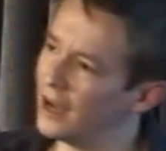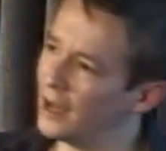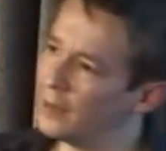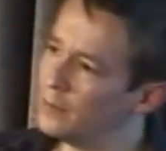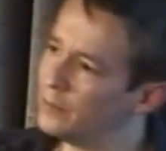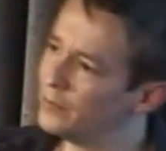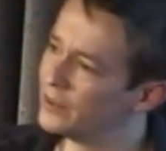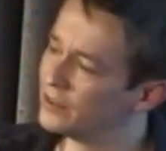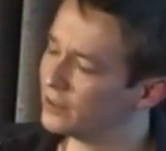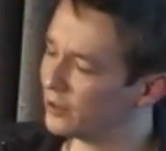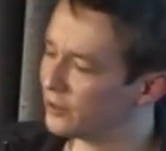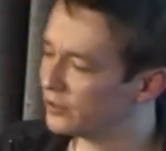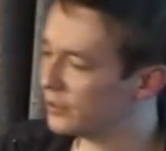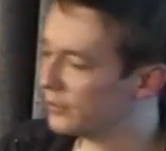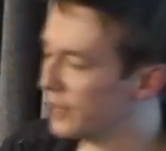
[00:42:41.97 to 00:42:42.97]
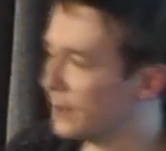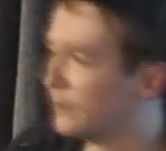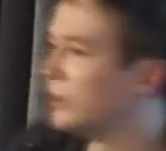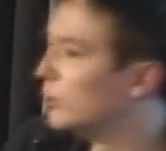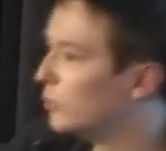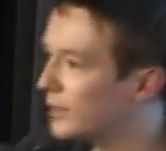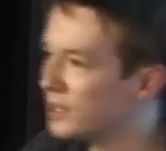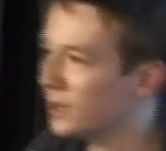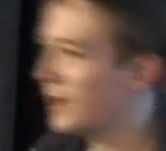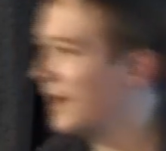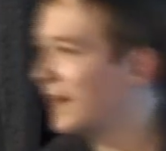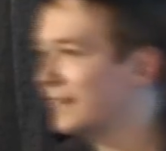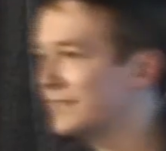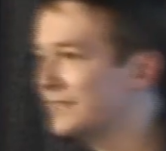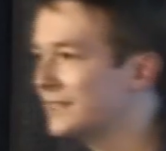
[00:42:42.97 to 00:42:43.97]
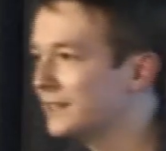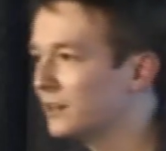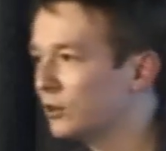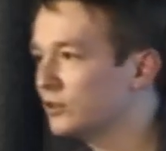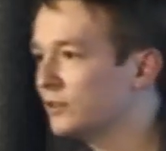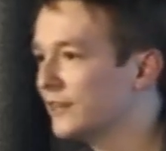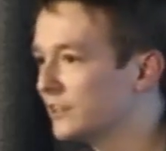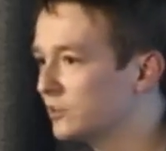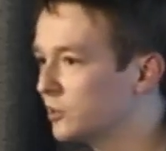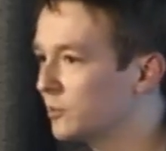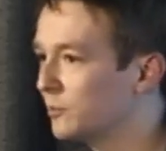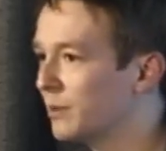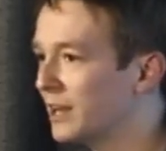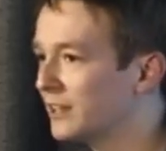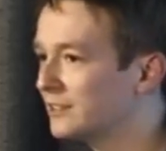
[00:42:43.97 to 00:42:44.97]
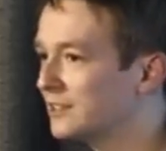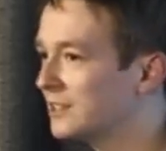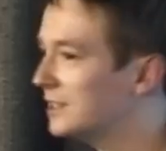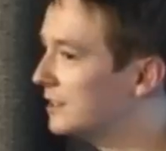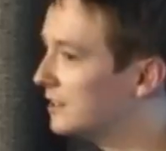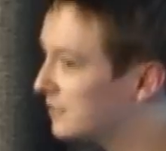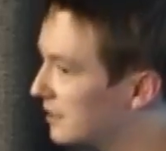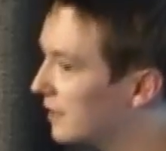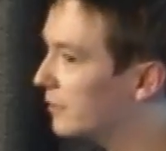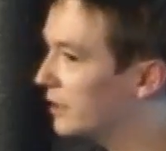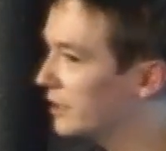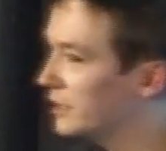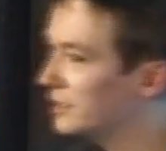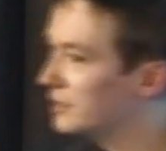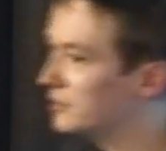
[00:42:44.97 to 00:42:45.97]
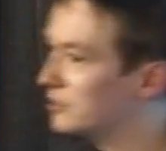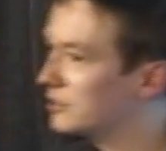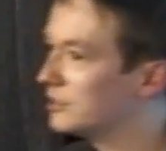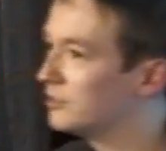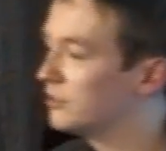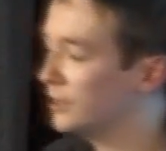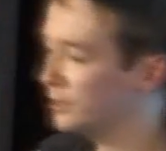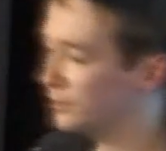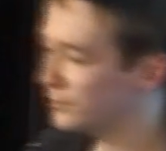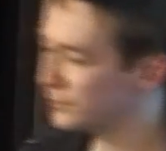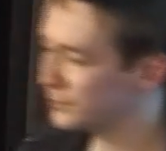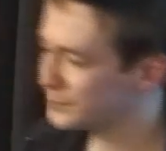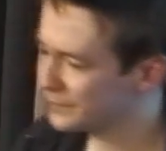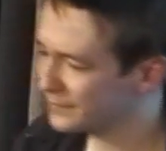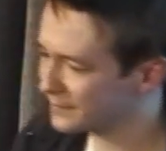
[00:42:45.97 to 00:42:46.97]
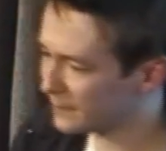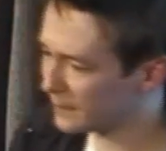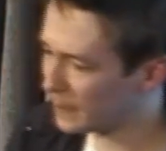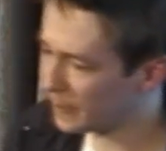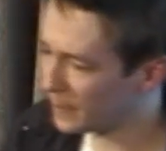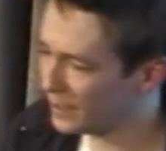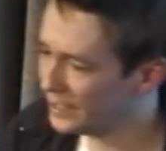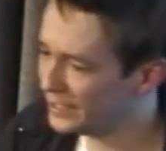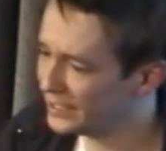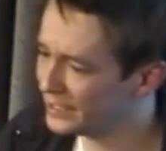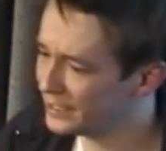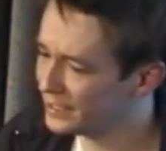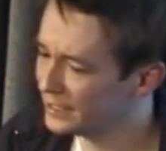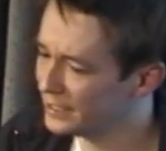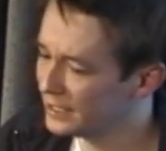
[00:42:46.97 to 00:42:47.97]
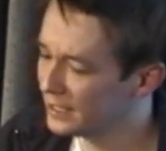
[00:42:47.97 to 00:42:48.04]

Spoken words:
And there's other stuff there, but you end up adding in lots of extra complexity, and there's definitely an interesting trade-off here.